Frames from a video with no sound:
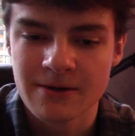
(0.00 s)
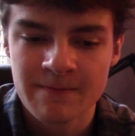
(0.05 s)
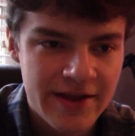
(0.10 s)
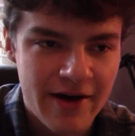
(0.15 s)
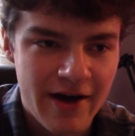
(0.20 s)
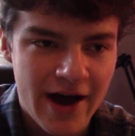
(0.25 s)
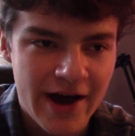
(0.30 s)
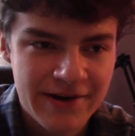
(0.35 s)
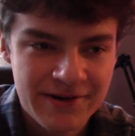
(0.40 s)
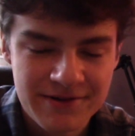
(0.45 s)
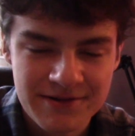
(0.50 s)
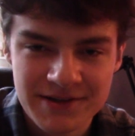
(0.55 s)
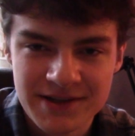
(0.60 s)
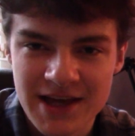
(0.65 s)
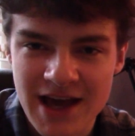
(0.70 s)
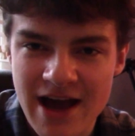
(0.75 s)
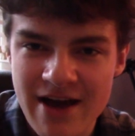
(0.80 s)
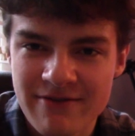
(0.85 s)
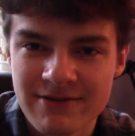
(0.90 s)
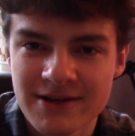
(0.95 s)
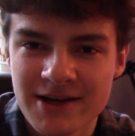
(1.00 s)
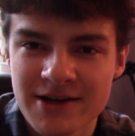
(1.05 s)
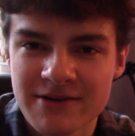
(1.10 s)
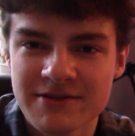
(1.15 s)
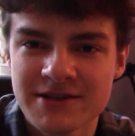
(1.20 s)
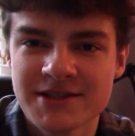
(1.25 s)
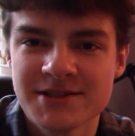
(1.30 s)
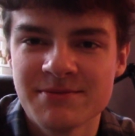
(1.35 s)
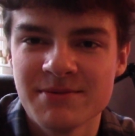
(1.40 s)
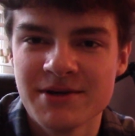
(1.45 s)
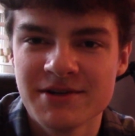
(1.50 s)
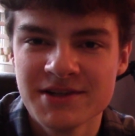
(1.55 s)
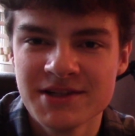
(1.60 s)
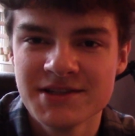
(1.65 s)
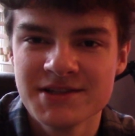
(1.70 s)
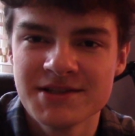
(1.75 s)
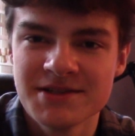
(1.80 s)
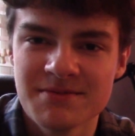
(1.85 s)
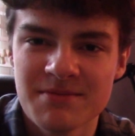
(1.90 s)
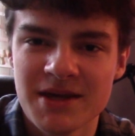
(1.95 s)
Now, I don't really have a lot of
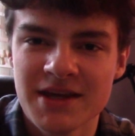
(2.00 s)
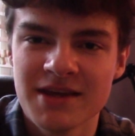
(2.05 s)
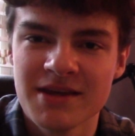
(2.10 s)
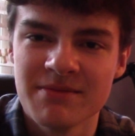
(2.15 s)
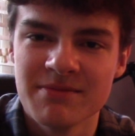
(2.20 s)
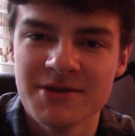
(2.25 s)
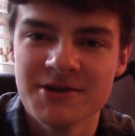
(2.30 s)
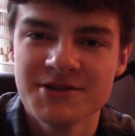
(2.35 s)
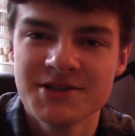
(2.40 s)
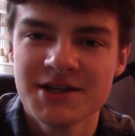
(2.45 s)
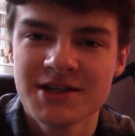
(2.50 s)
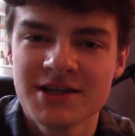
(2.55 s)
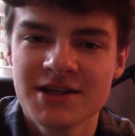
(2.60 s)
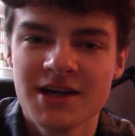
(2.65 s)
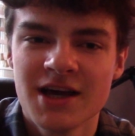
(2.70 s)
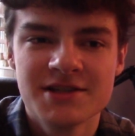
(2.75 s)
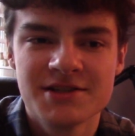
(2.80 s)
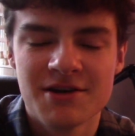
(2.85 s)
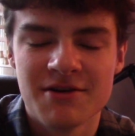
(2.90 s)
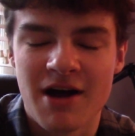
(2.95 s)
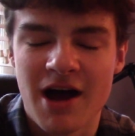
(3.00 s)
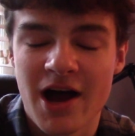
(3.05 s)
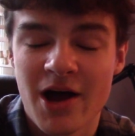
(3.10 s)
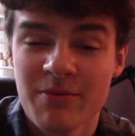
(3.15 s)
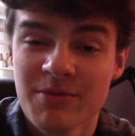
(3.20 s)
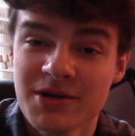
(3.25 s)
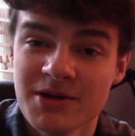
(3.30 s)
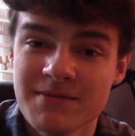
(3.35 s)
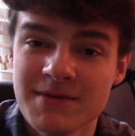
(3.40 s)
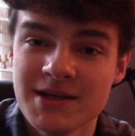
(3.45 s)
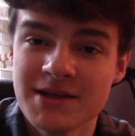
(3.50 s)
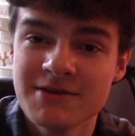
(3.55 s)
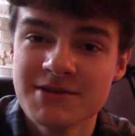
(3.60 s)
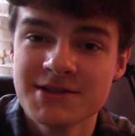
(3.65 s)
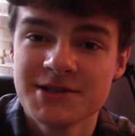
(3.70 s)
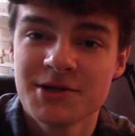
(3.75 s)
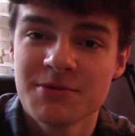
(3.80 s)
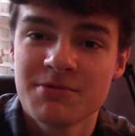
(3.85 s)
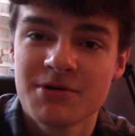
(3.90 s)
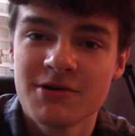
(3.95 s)
experience in making music, so I'm gonna be
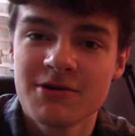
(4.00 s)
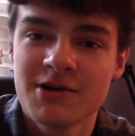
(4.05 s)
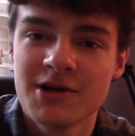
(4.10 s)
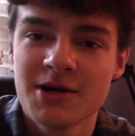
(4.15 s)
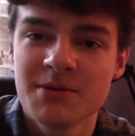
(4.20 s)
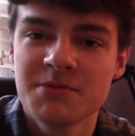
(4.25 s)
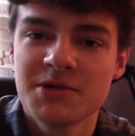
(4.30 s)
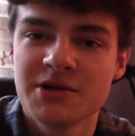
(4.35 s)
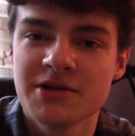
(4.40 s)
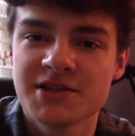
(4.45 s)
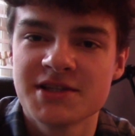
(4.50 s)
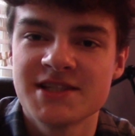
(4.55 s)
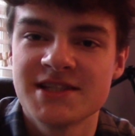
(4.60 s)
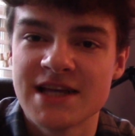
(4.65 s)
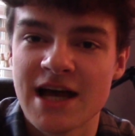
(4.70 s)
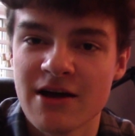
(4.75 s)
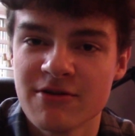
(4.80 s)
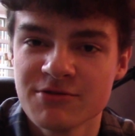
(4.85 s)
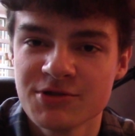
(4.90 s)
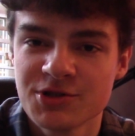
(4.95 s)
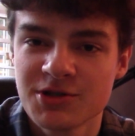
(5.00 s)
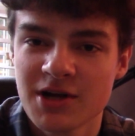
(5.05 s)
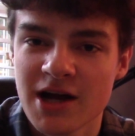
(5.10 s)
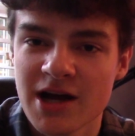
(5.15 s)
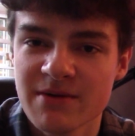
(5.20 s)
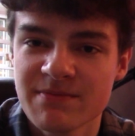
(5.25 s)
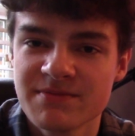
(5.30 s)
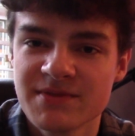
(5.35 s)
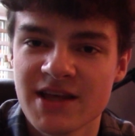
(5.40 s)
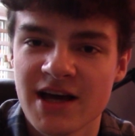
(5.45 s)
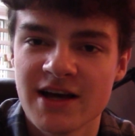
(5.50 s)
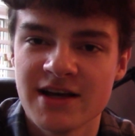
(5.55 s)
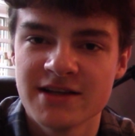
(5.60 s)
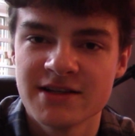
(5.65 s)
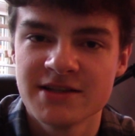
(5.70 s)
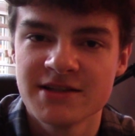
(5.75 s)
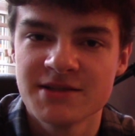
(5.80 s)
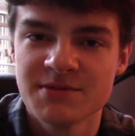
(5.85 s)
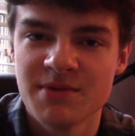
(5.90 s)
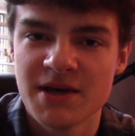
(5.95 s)
using a program called Soundtrap
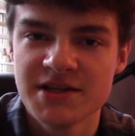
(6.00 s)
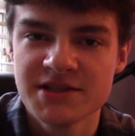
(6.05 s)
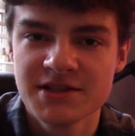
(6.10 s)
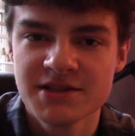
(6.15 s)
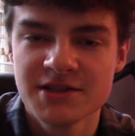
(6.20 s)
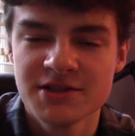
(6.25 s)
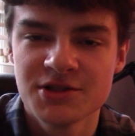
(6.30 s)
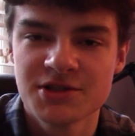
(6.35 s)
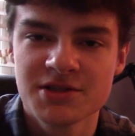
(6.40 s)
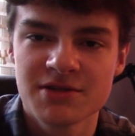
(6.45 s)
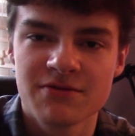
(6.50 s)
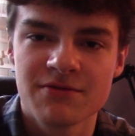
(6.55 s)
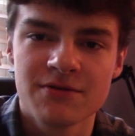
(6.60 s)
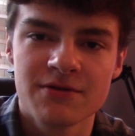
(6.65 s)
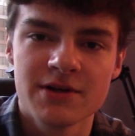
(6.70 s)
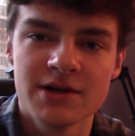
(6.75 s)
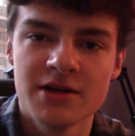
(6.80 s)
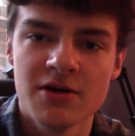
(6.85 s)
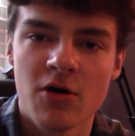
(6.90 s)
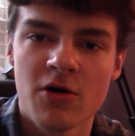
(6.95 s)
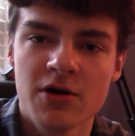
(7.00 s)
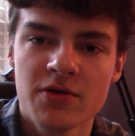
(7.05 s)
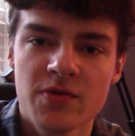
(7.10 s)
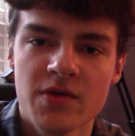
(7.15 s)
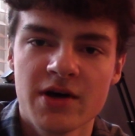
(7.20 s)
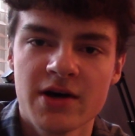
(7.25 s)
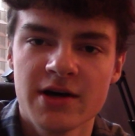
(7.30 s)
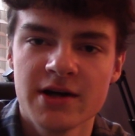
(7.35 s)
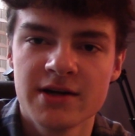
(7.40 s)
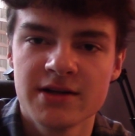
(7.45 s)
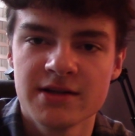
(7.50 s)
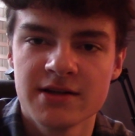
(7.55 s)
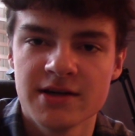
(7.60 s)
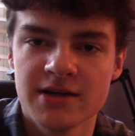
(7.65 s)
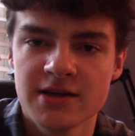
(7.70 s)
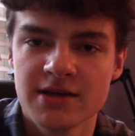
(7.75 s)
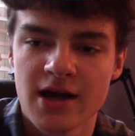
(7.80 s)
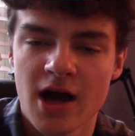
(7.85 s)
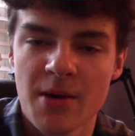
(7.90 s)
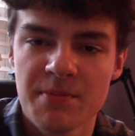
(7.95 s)
that is basically just a free
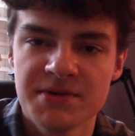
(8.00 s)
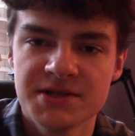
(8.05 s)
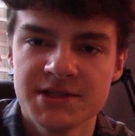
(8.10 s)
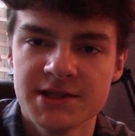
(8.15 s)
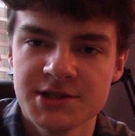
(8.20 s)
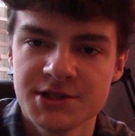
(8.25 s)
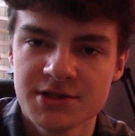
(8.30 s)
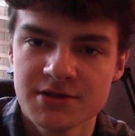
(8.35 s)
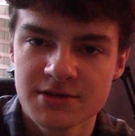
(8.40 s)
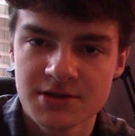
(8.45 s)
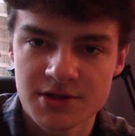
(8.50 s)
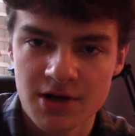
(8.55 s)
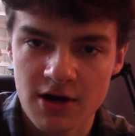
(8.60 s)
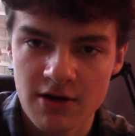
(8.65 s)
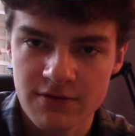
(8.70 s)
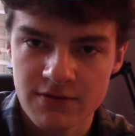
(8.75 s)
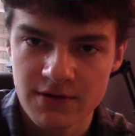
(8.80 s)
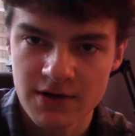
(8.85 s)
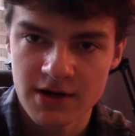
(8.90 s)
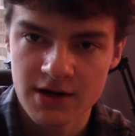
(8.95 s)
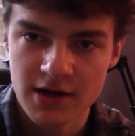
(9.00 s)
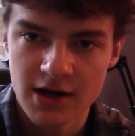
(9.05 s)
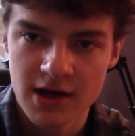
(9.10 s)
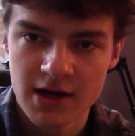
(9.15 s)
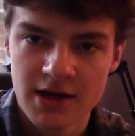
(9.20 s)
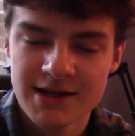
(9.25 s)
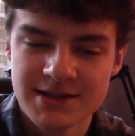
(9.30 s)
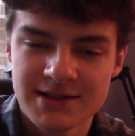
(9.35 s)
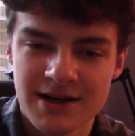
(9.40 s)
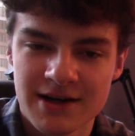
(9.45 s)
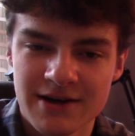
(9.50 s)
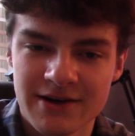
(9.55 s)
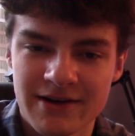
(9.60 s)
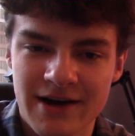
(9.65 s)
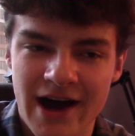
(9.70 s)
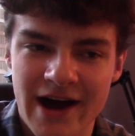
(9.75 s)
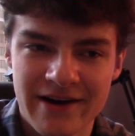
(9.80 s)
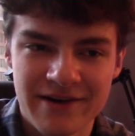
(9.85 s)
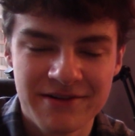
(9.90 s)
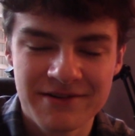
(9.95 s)
online composition software.
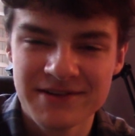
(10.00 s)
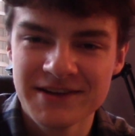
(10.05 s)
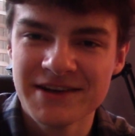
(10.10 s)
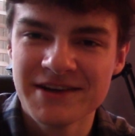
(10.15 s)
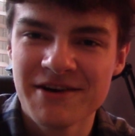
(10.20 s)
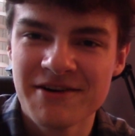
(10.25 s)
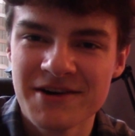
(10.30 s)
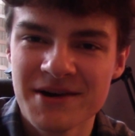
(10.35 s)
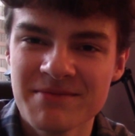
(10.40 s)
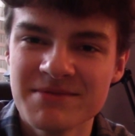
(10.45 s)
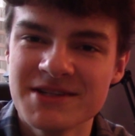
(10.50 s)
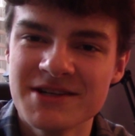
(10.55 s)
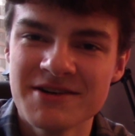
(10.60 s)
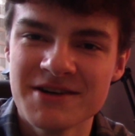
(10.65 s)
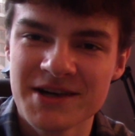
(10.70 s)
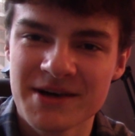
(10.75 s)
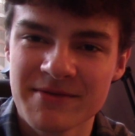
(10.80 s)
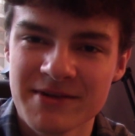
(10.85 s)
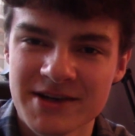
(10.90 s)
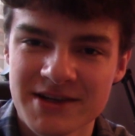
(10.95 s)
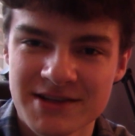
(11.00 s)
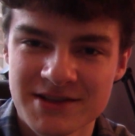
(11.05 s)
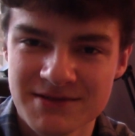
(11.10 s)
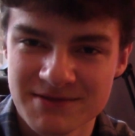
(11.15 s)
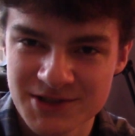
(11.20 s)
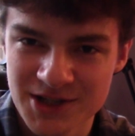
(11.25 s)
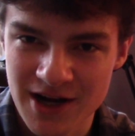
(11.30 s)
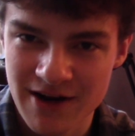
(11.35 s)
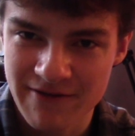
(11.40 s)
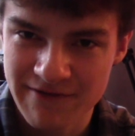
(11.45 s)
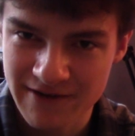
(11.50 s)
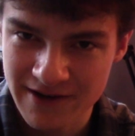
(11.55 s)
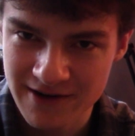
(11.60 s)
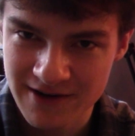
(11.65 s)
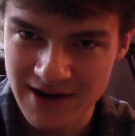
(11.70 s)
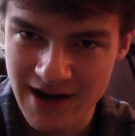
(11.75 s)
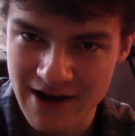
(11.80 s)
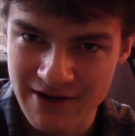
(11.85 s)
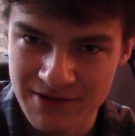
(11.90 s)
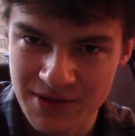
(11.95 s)
So I don't really know what I'm doing. I'm gonna try to
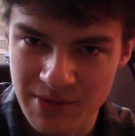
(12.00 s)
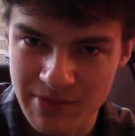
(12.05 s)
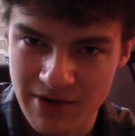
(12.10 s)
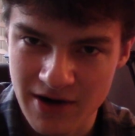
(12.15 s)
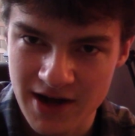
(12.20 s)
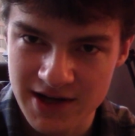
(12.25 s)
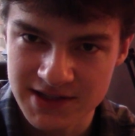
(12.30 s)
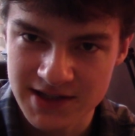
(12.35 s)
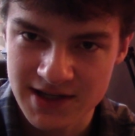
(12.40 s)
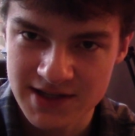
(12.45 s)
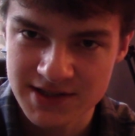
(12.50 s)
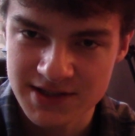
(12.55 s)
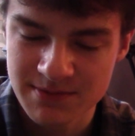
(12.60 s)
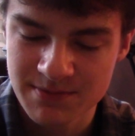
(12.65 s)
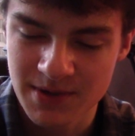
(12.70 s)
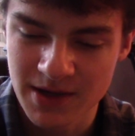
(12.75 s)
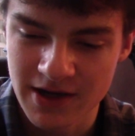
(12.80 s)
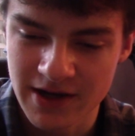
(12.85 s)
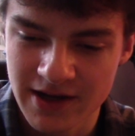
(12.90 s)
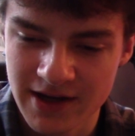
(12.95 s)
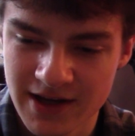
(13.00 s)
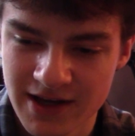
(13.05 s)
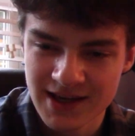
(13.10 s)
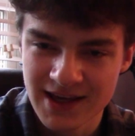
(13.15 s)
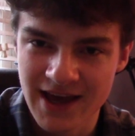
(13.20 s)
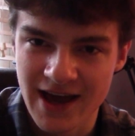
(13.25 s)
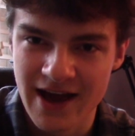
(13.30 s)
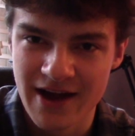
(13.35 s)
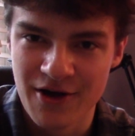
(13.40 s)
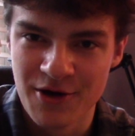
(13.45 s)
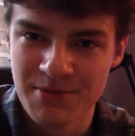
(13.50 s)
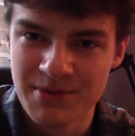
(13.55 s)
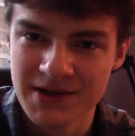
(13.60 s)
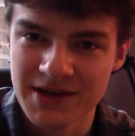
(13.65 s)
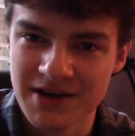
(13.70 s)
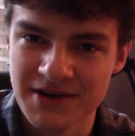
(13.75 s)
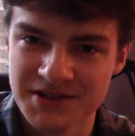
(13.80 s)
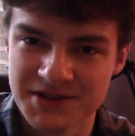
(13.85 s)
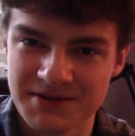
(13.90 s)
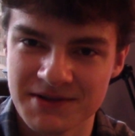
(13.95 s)
figure it out in the process, but yeah, I hope
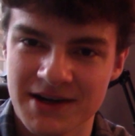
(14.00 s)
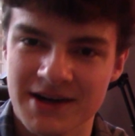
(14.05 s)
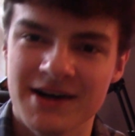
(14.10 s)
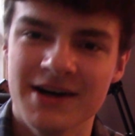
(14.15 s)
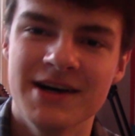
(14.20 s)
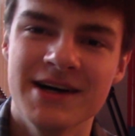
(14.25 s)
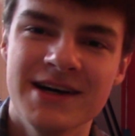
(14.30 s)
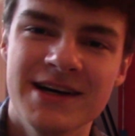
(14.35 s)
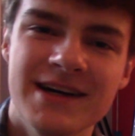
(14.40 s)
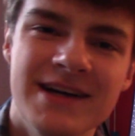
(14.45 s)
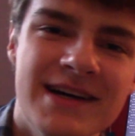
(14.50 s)
it goes well.